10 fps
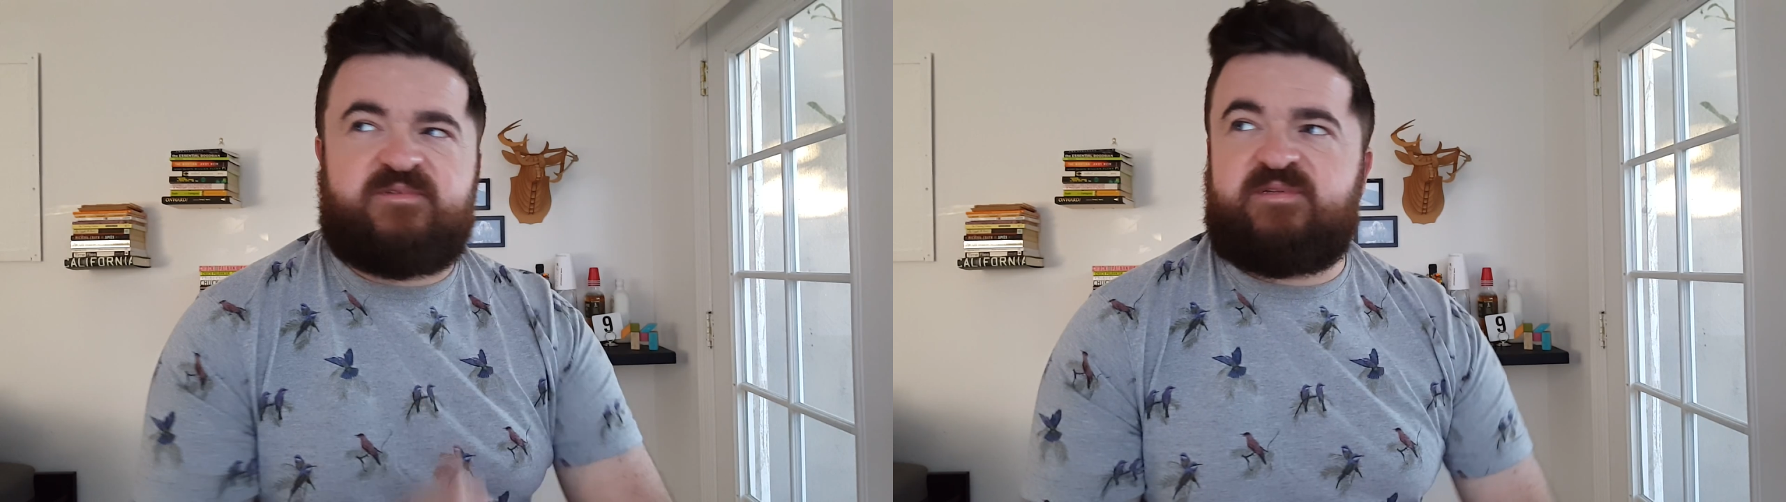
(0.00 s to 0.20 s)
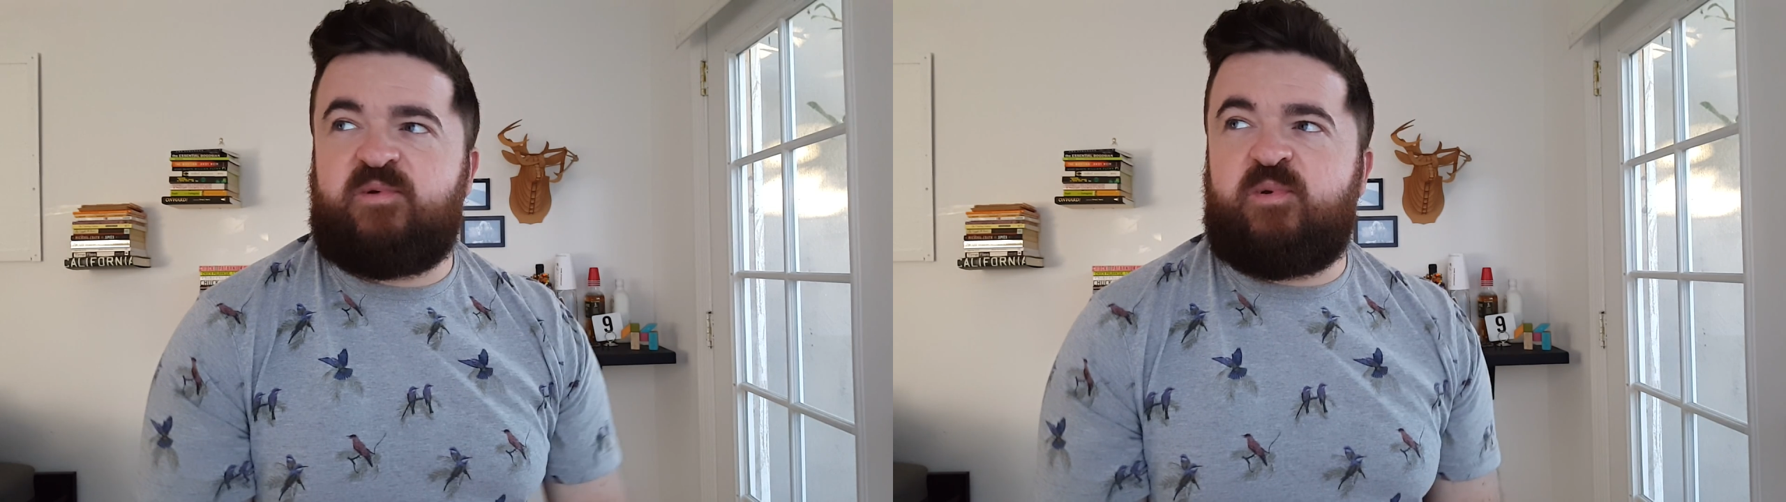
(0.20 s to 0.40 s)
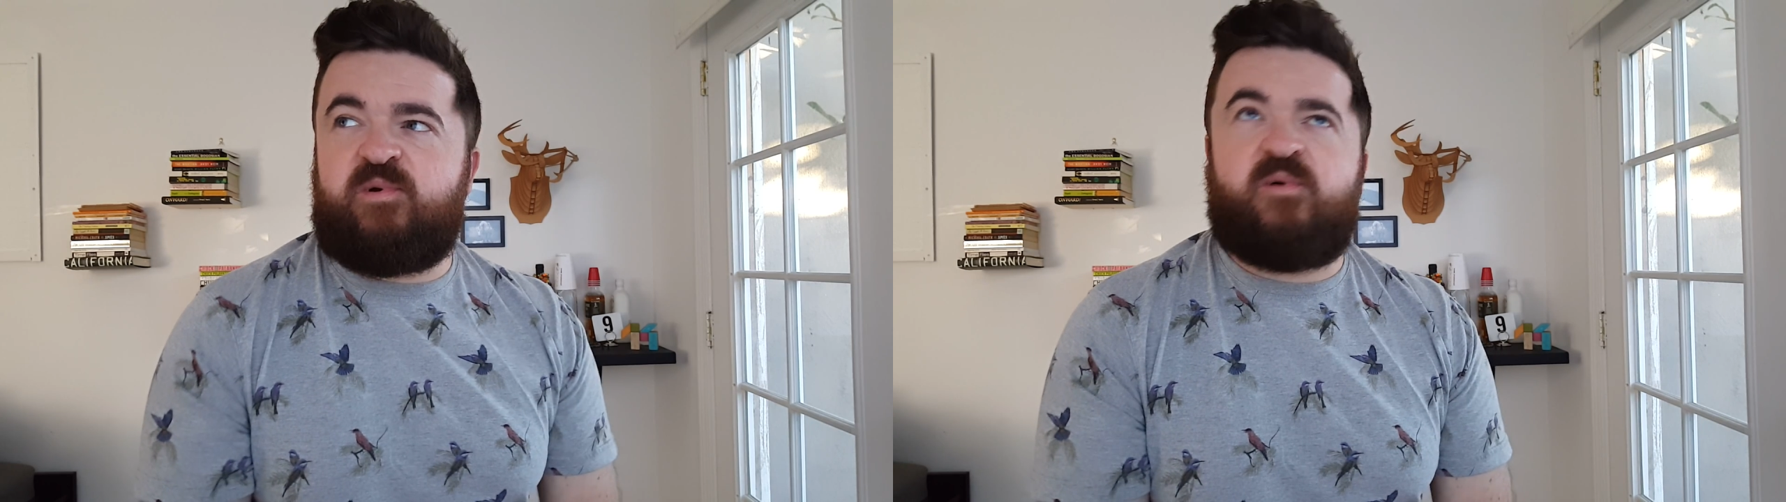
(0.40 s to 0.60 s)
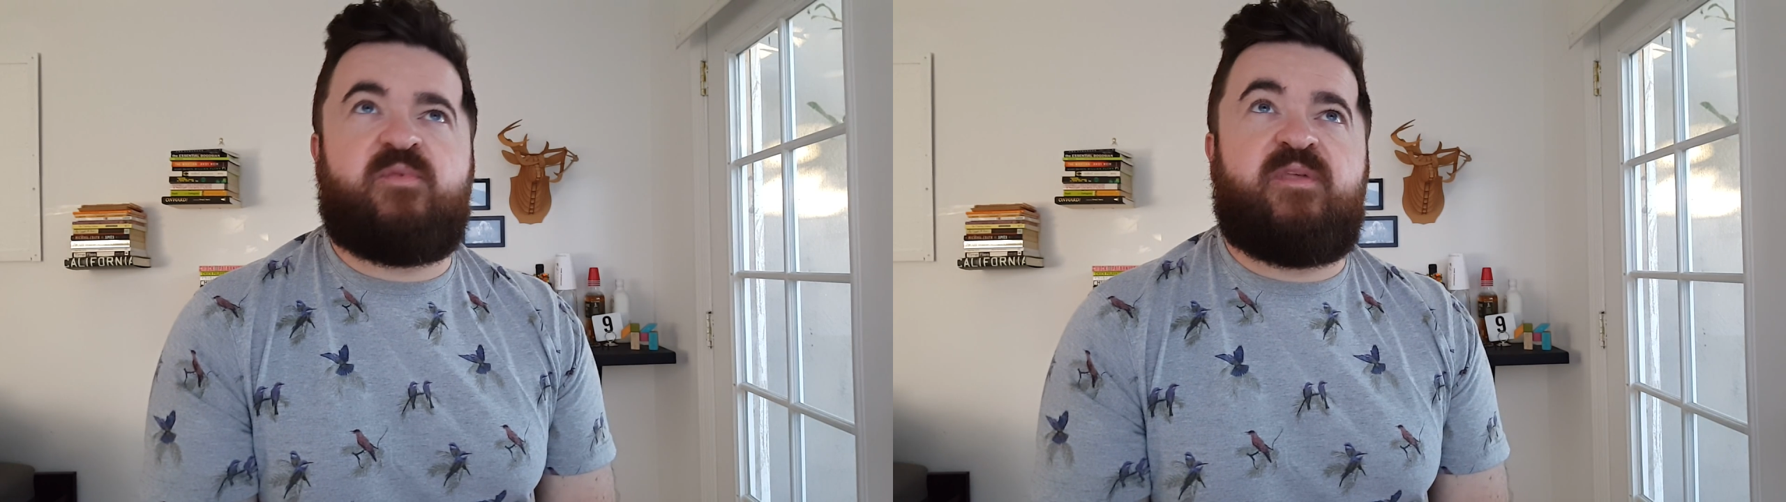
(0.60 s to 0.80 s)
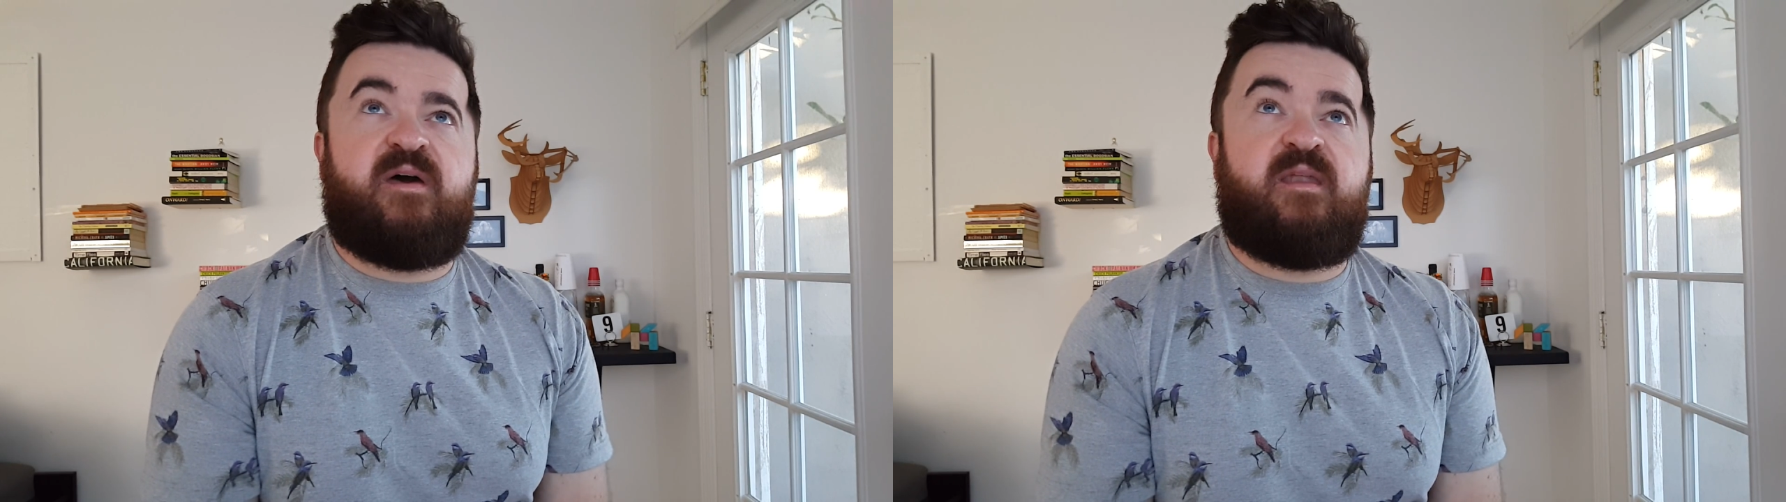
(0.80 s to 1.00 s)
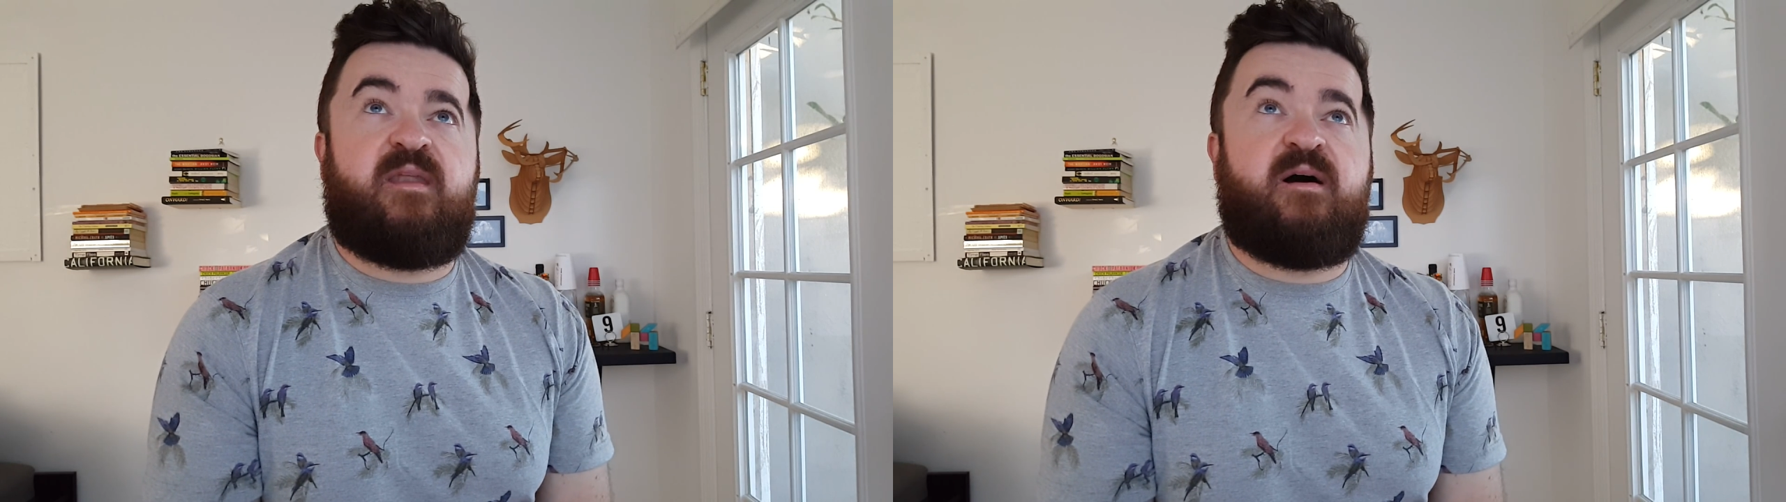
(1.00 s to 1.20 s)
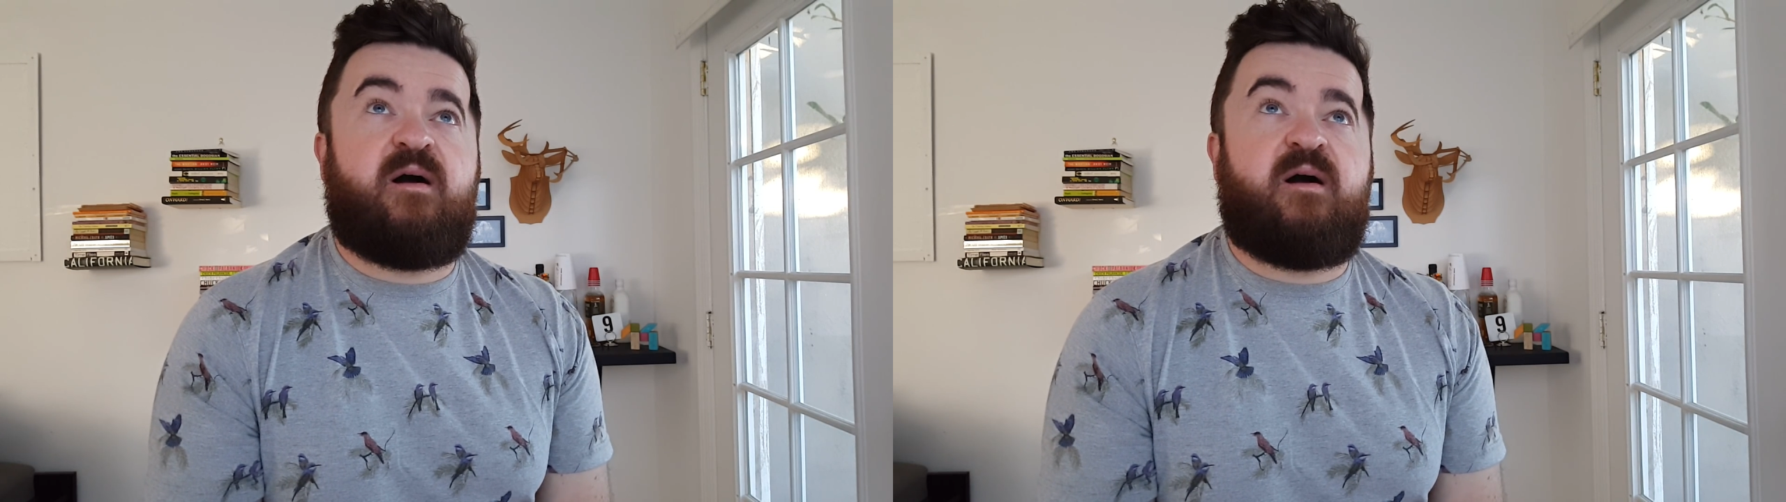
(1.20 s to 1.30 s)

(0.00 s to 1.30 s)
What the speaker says: Serial that